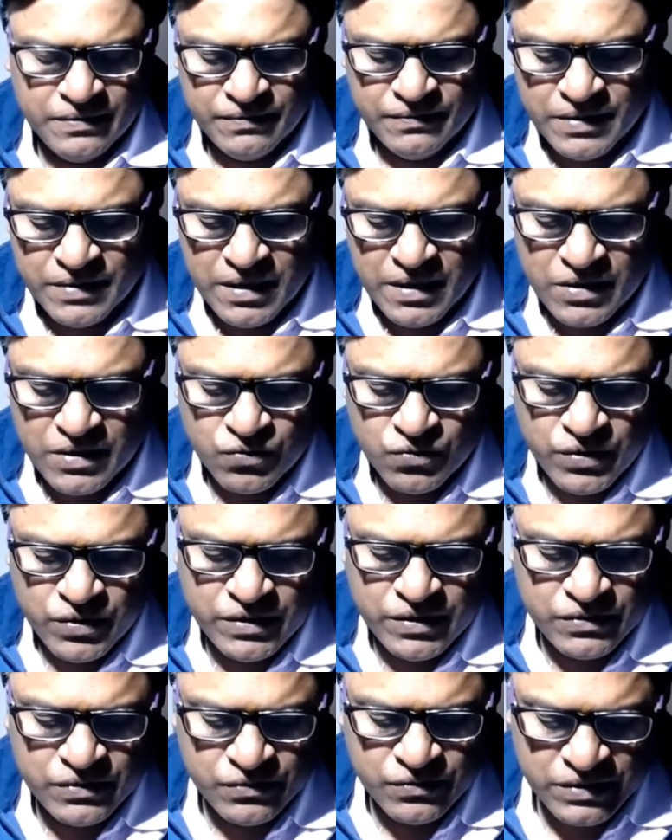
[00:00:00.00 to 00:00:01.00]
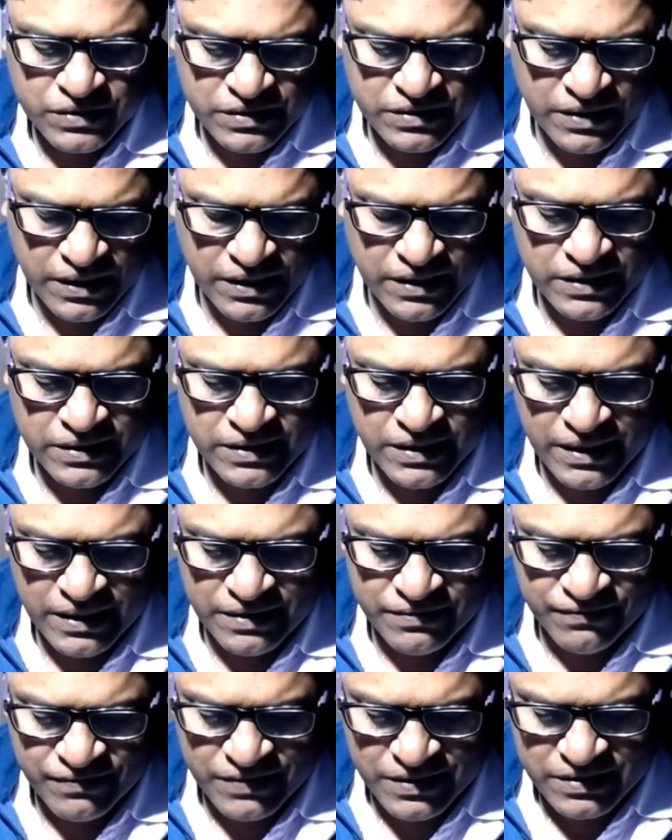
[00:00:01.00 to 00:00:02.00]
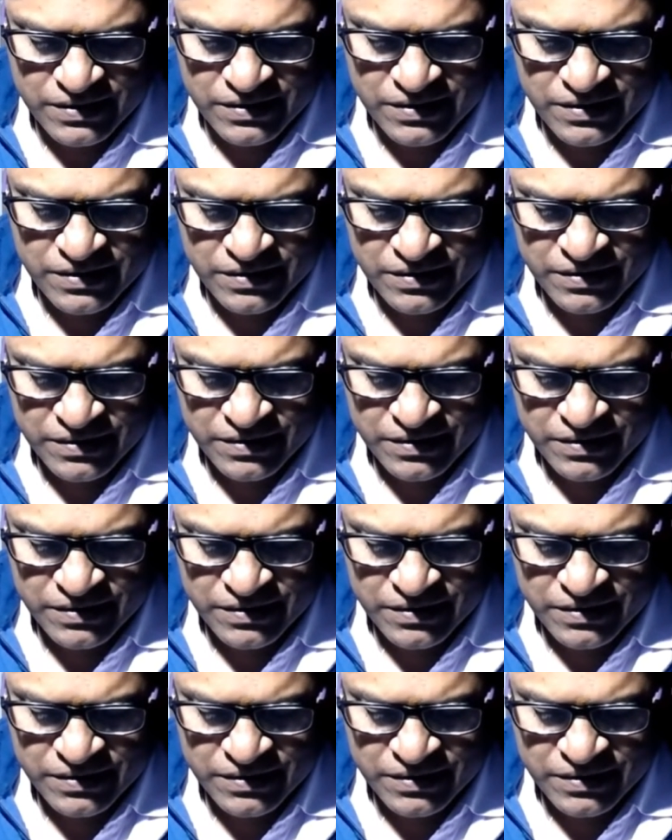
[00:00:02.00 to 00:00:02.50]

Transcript: We are going to study that first.